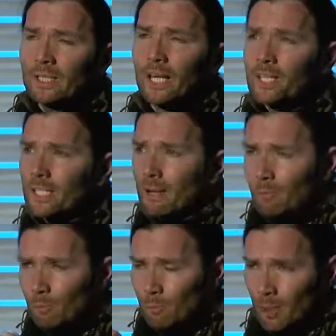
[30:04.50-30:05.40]
an
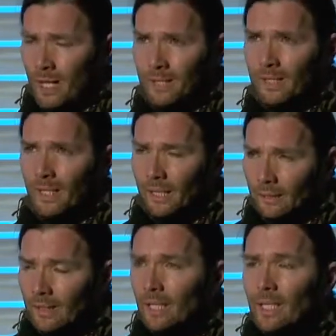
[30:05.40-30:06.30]
enzyme product that
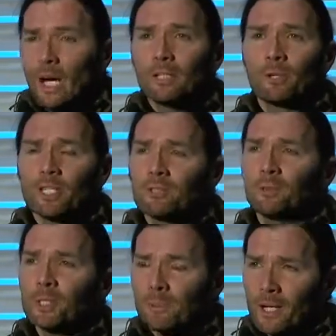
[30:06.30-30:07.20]
can address the
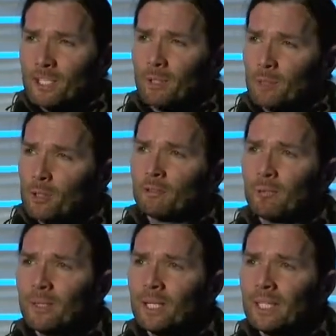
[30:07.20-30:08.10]
full spectrum. So for
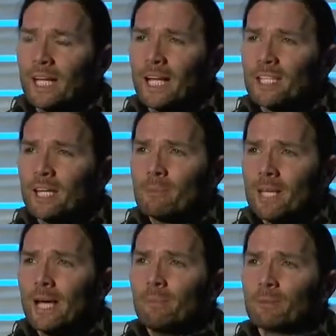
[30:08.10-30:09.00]
me, the enzymes
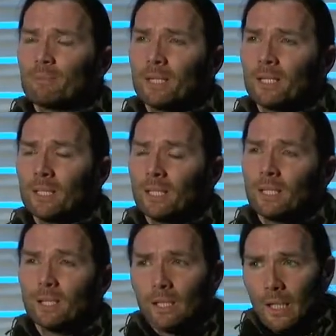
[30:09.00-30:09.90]
helped me
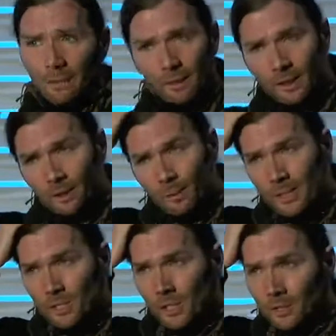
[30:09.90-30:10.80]
heal my
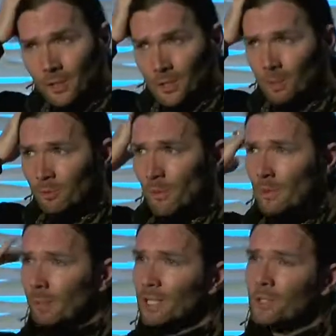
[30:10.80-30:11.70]
scar tissue from
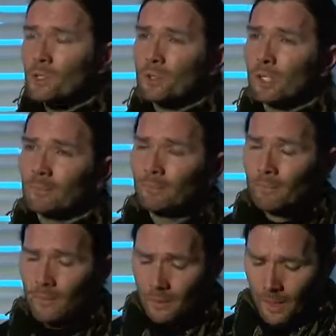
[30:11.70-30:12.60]
the brain surgery.
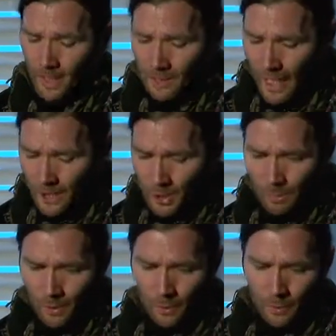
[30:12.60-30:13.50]
Okay, so that's
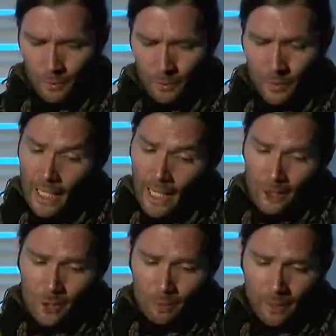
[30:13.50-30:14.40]
super cool and
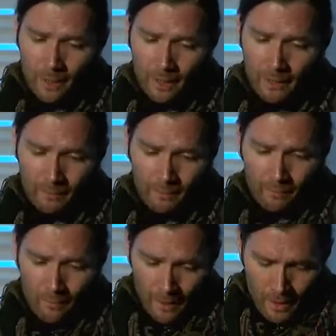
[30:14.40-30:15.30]
super key.
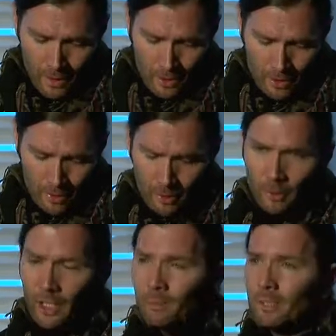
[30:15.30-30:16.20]
So you
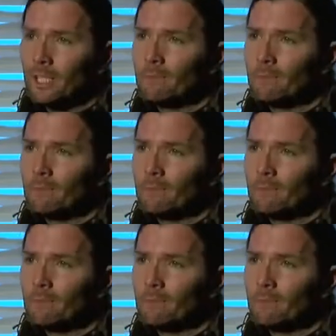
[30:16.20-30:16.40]
hear